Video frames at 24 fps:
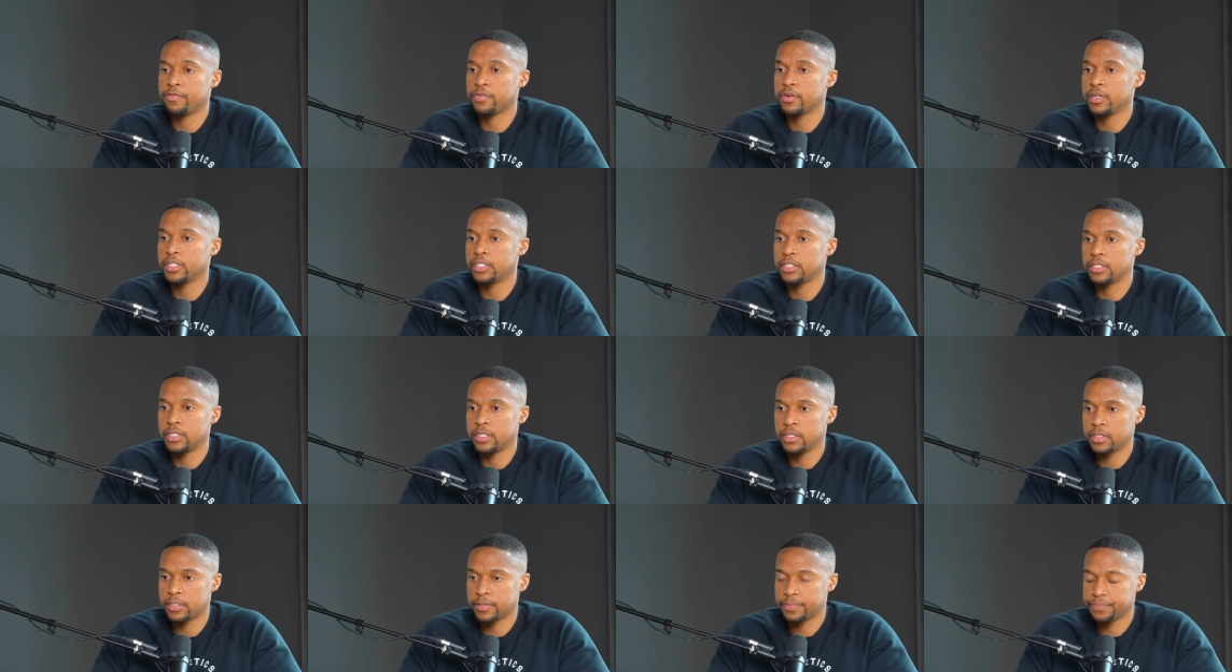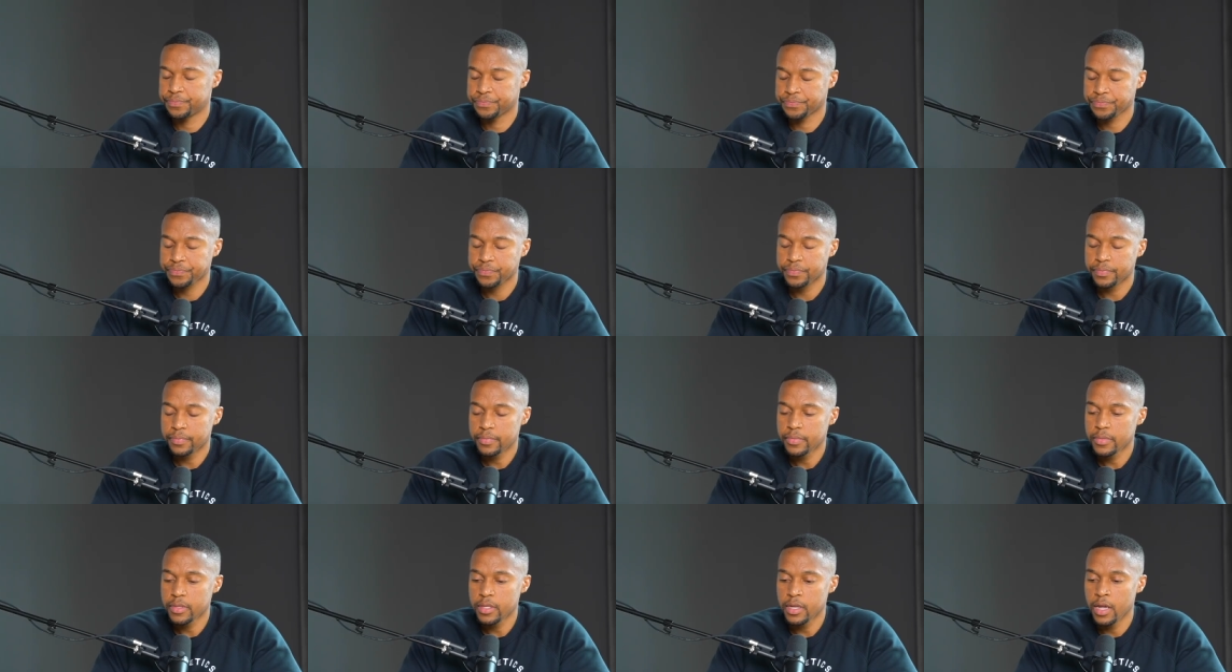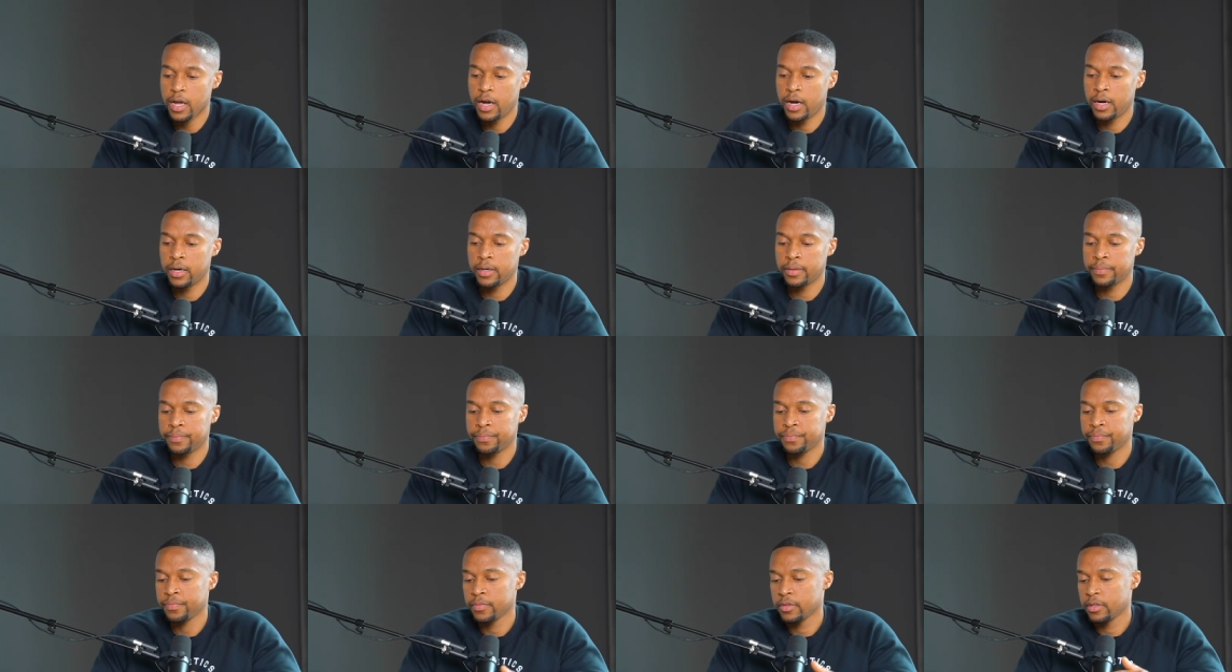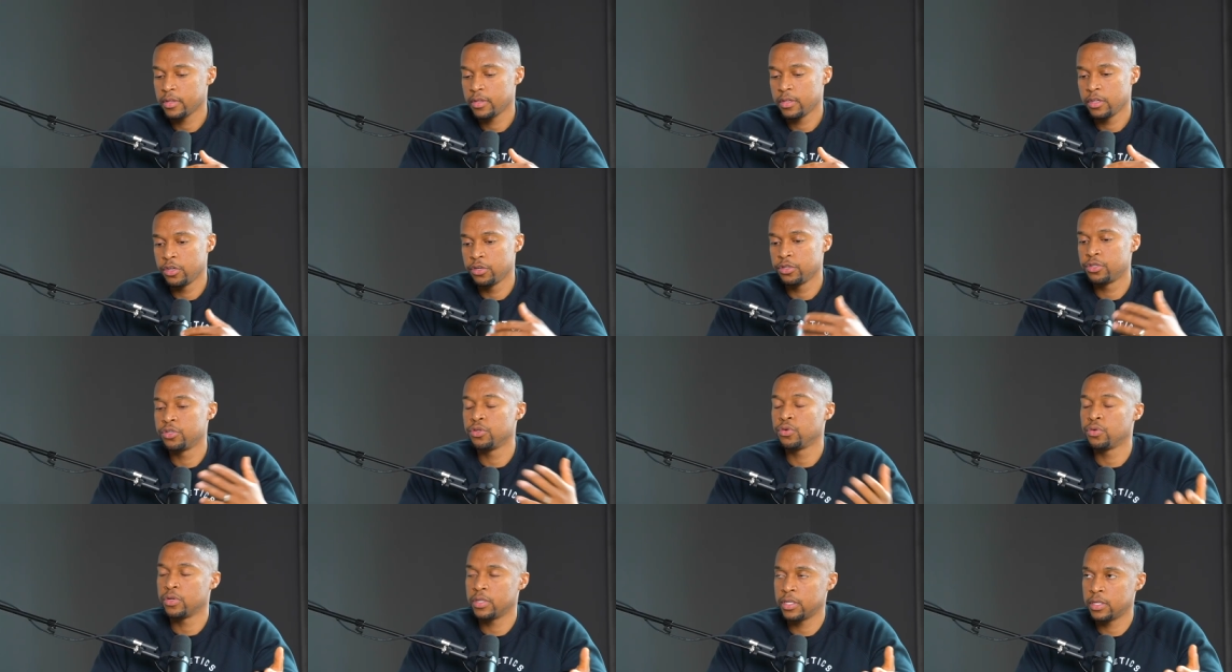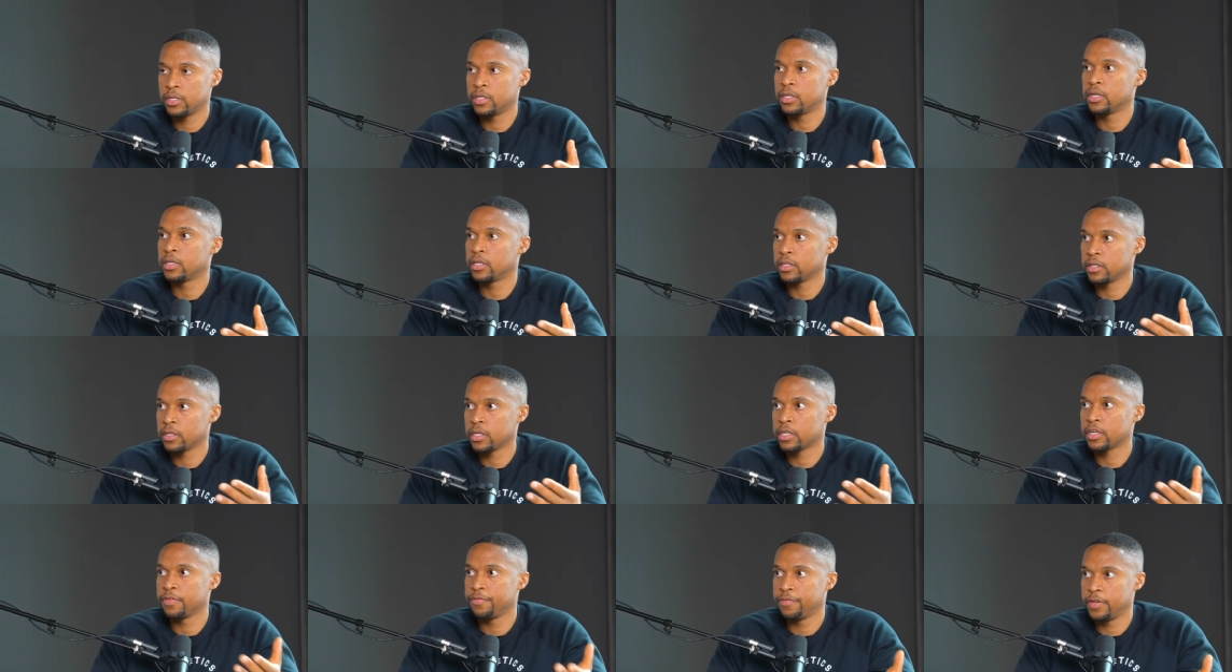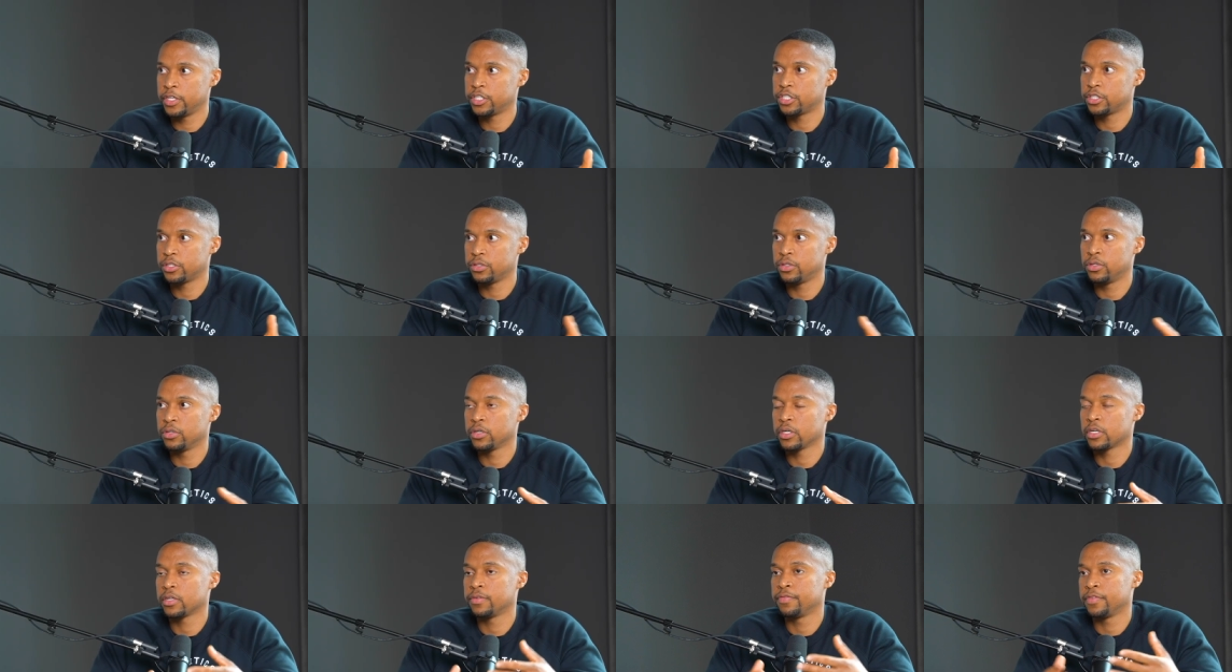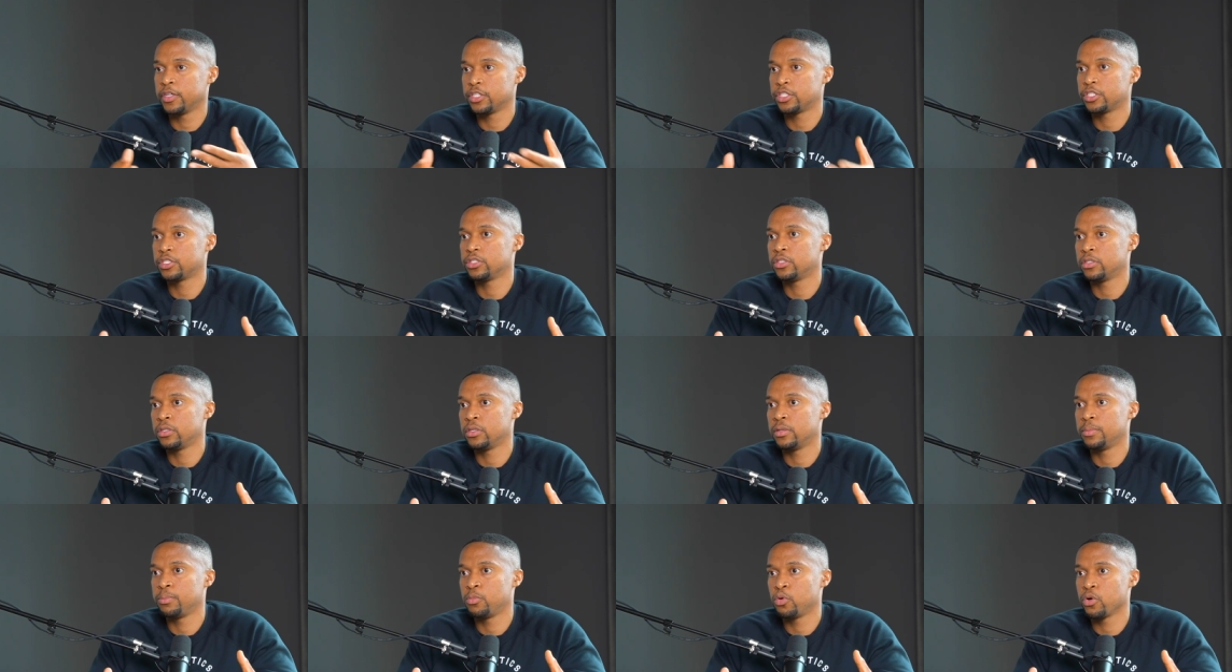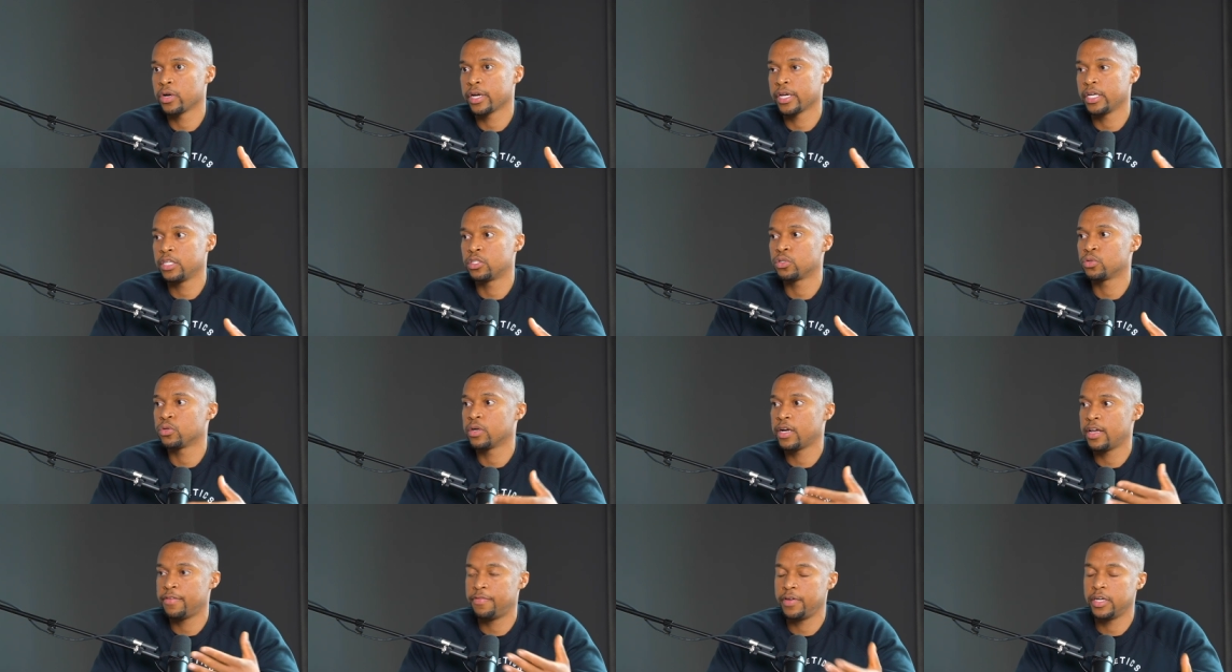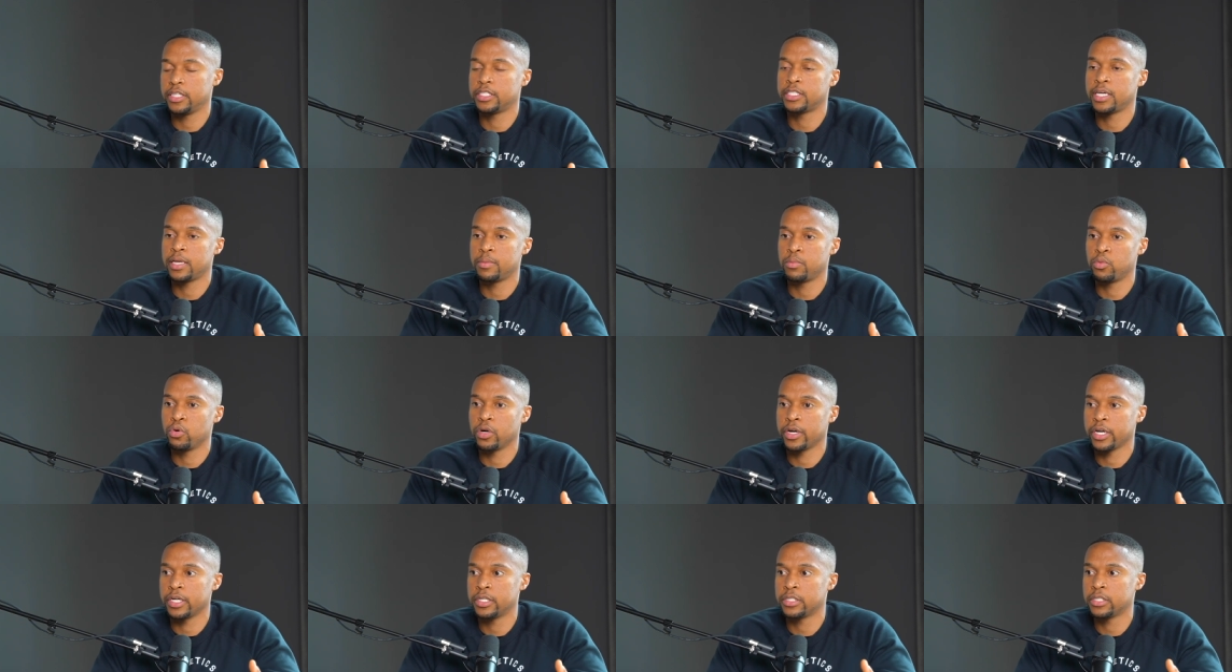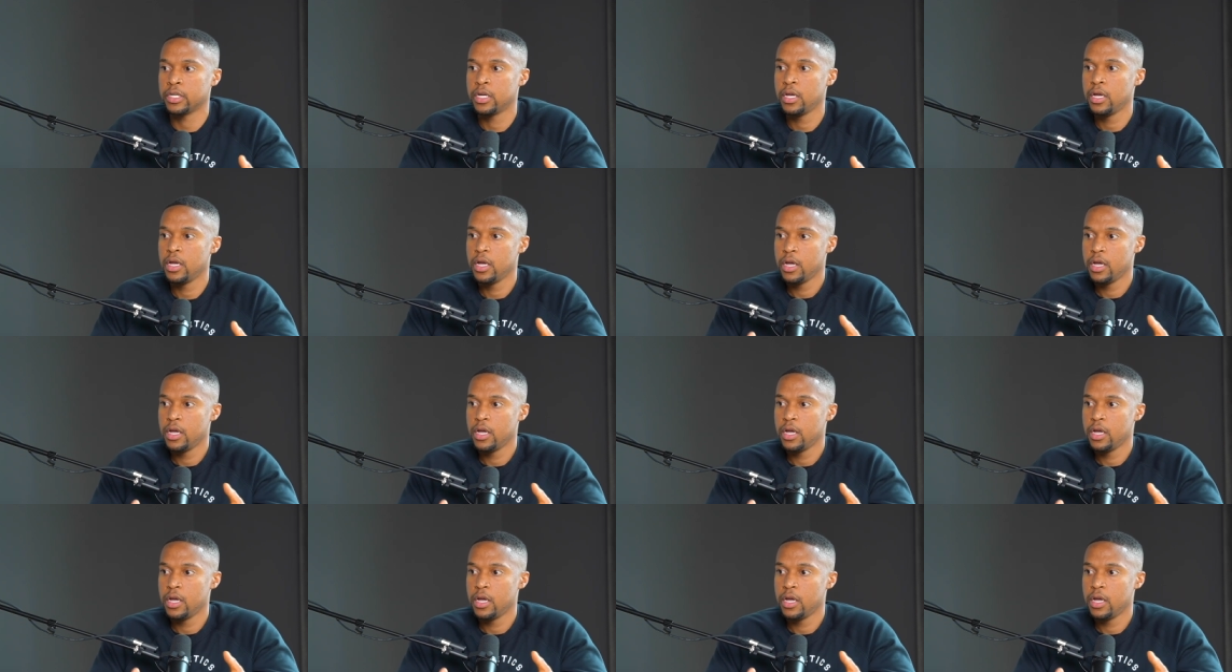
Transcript: for instance, um, you're doing a, a, conventional or a conventional mortgage or FHA mortgage,